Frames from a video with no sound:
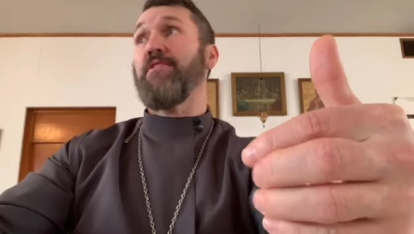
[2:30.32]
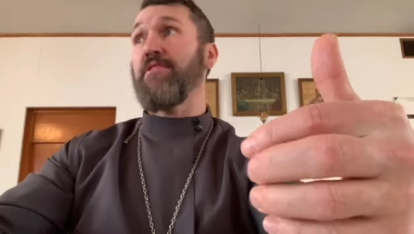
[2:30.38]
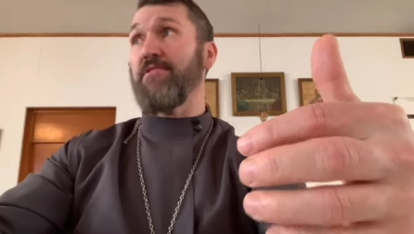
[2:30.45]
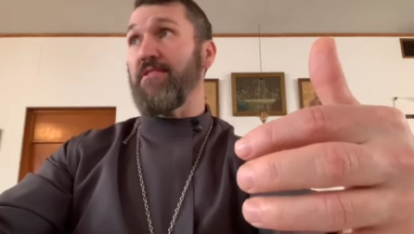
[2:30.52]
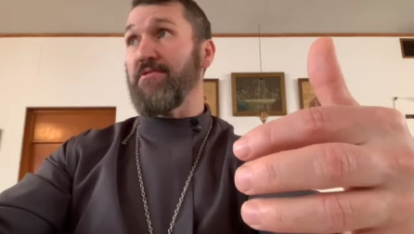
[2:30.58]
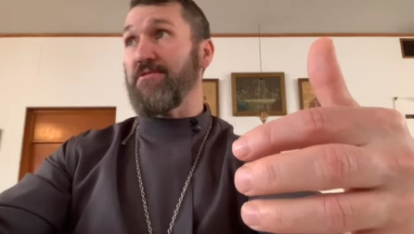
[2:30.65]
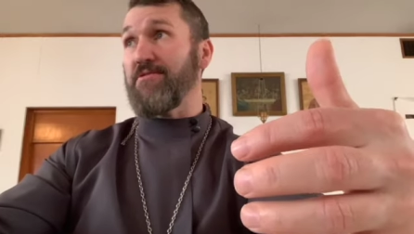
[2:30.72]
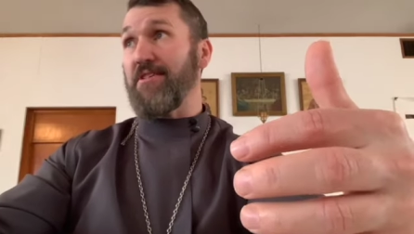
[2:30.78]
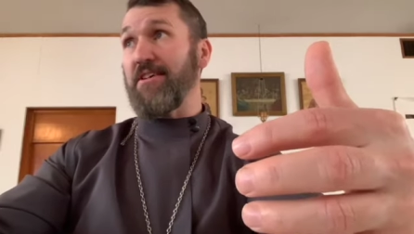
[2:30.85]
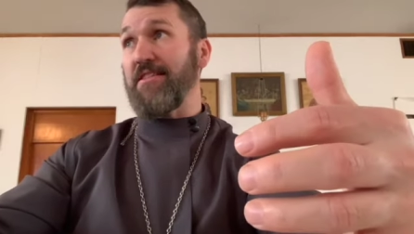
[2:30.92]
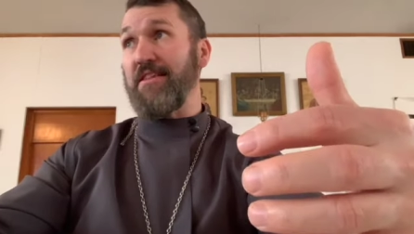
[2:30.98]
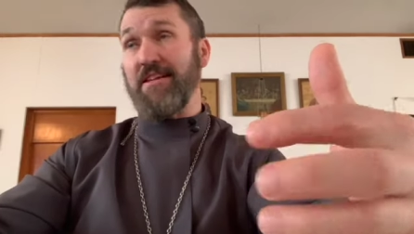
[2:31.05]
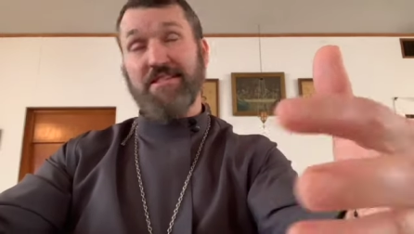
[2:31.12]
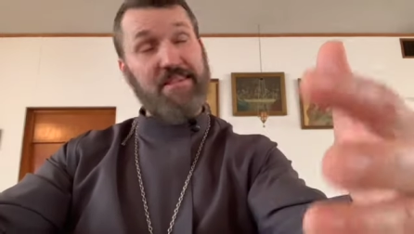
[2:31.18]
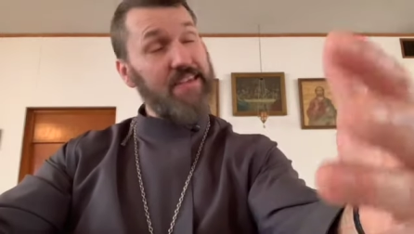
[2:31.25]
It's the,
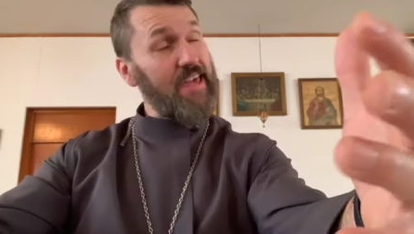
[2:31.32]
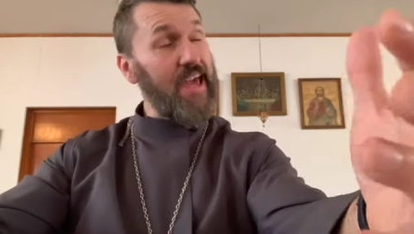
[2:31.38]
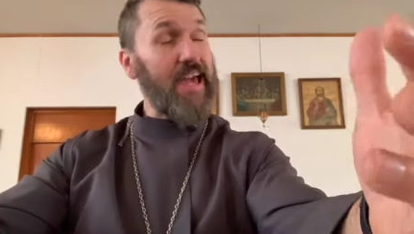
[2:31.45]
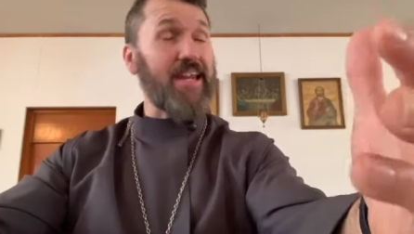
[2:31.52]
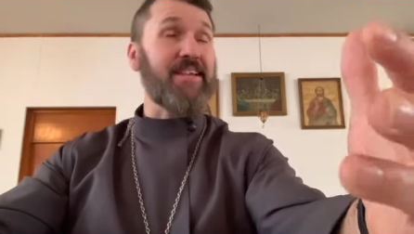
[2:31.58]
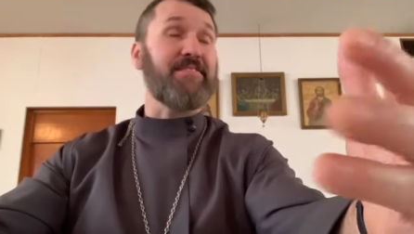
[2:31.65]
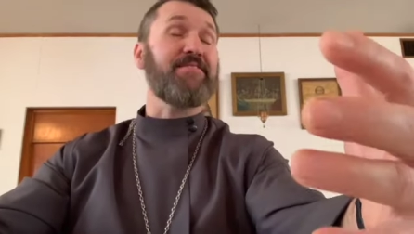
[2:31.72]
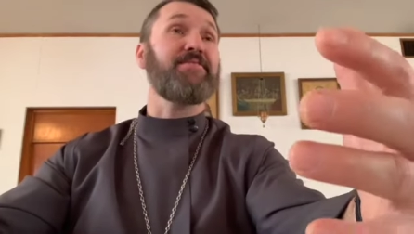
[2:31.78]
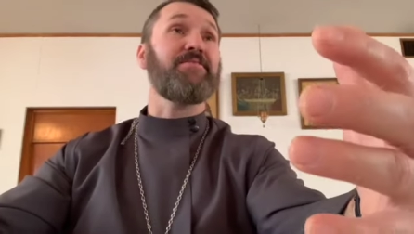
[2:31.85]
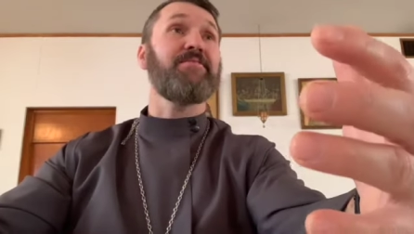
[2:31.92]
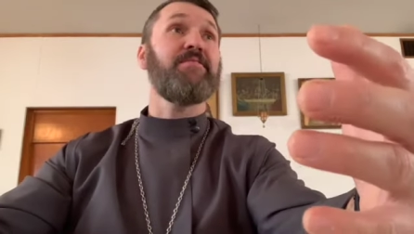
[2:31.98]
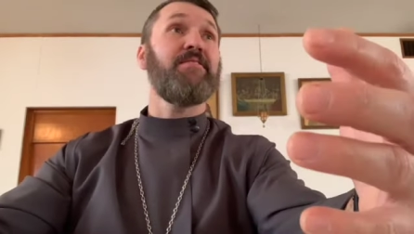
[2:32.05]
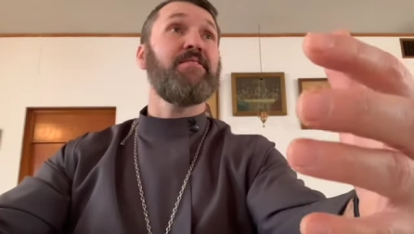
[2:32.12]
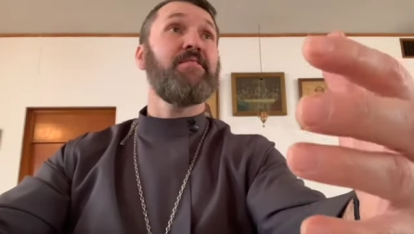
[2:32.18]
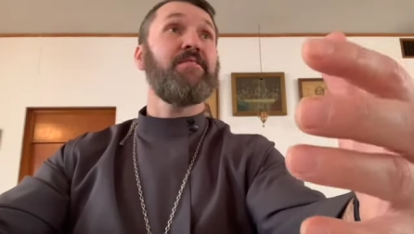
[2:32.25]
that's the canons,
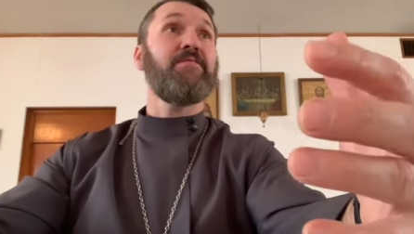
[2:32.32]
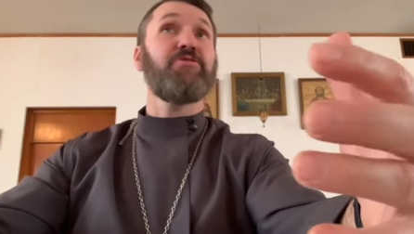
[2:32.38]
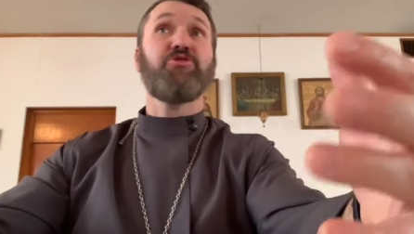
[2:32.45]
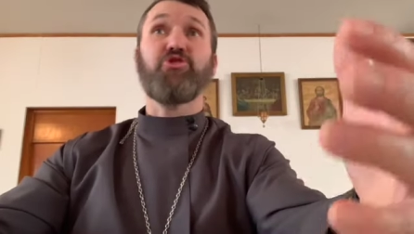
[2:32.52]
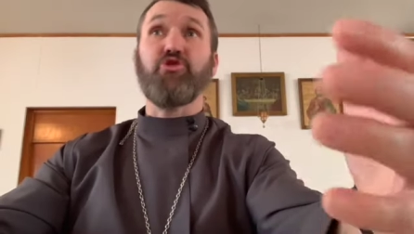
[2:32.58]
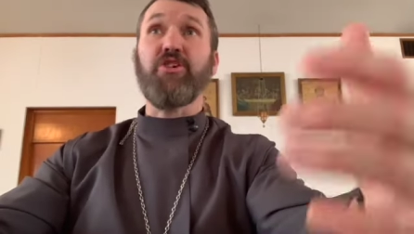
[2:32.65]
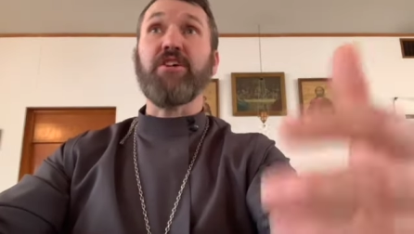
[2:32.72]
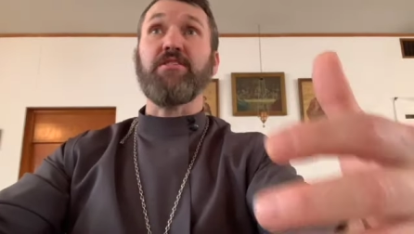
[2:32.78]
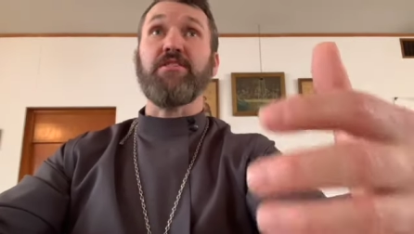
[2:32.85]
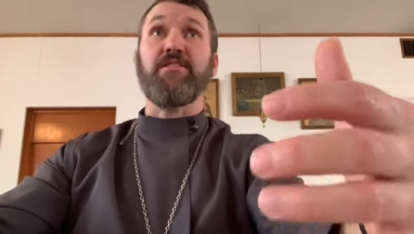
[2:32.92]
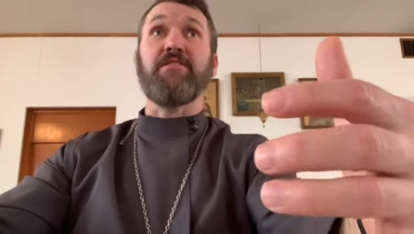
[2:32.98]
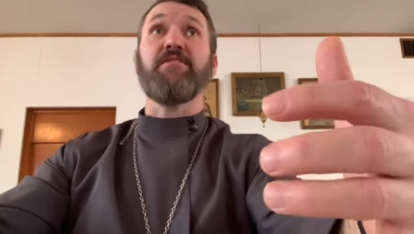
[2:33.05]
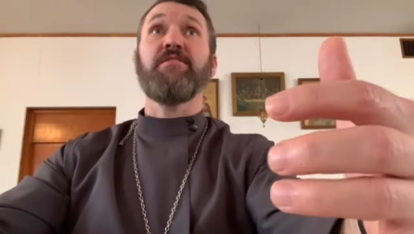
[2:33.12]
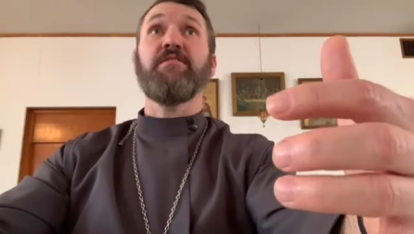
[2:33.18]
strictly.